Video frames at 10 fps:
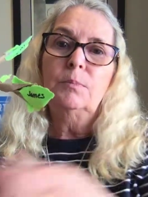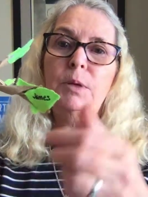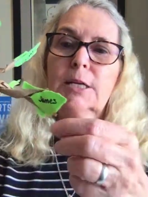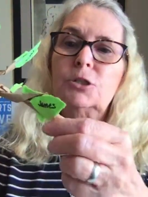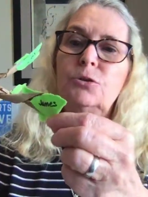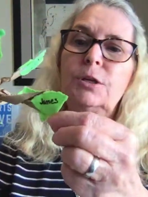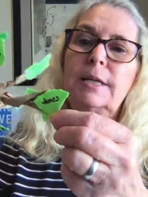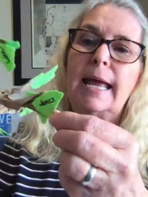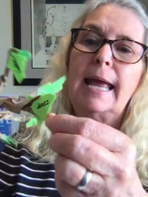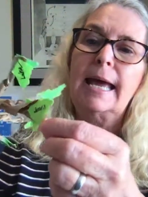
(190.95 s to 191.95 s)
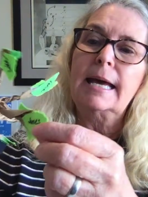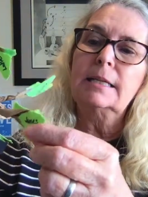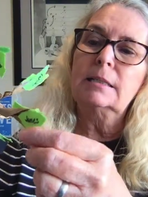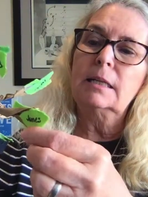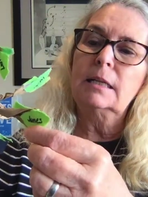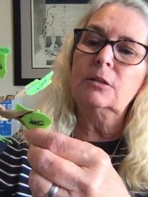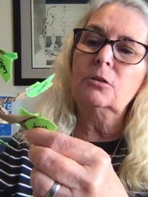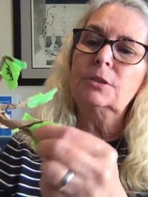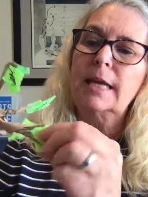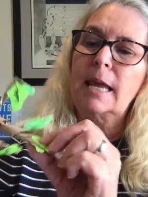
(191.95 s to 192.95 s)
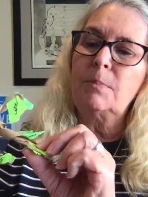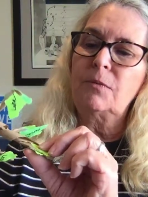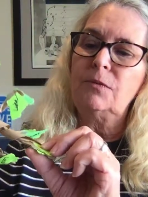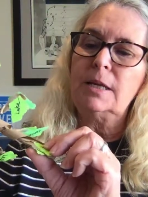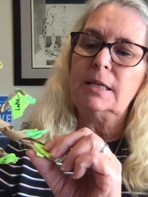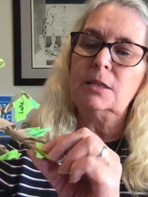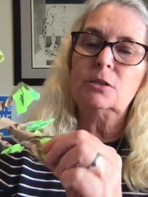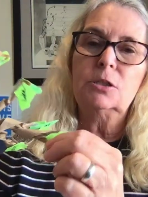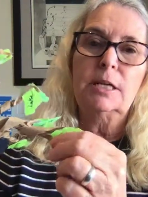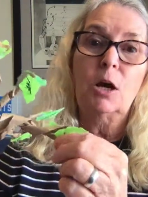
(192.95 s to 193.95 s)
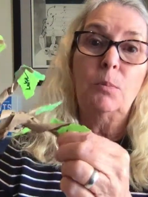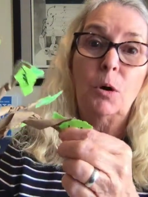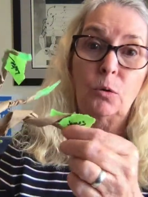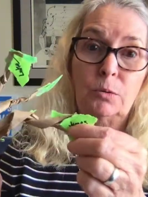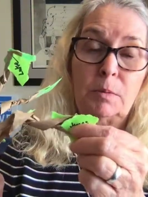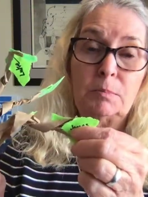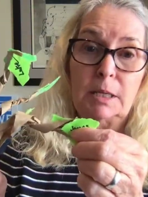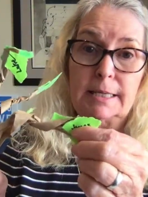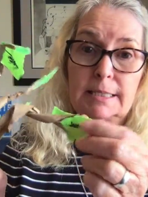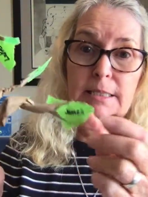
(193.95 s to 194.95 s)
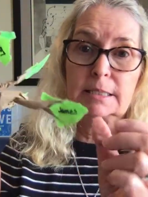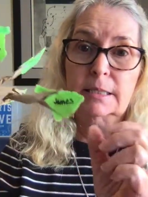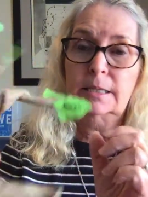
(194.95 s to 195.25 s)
Plus you can add a little tape if needed to help hold them in place.